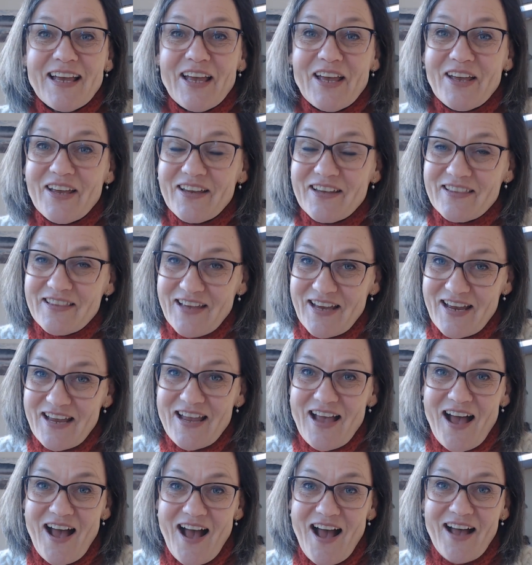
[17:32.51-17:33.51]
They
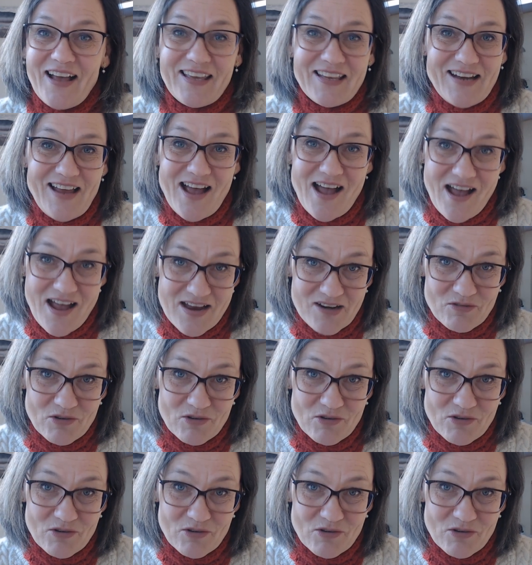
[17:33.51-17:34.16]
are in high